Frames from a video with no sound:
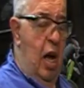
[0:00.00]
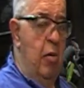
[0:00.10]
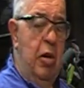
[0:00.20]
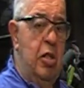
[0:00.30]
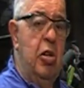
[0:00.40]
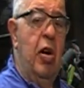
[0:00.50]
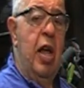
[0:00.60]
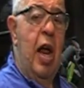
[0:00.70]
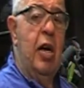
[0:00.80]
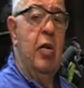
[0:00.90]
I'm going to show
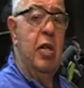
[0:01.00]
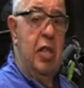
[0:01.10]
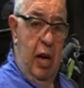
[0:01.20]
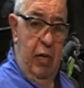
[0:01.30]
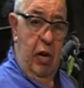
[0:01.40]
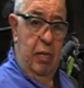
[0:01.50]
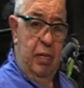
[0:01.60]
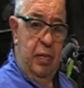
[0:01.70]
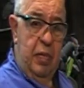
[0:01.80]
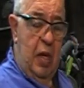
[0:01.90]
you how to do it safer.
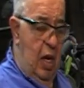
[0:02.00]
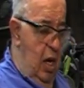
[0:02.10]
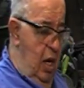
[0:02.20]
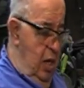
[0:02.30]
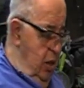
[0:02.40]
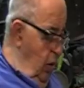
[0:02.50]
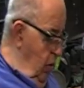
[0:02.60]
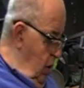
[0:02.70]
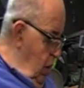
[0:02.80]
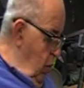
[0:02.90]
So
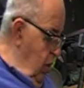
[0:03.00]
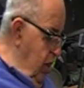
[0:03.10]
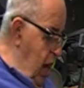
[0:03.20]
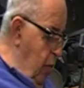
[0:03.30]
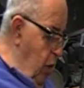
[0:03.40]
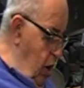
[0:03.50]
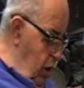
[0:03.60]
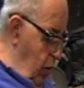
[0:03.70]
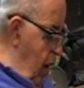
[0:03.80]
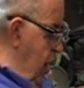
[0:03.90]
with that, we're going to
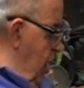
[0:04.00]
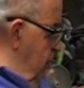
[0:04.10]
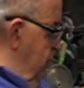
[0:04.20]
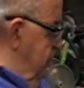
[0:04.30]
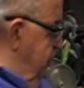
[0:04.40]
crank up,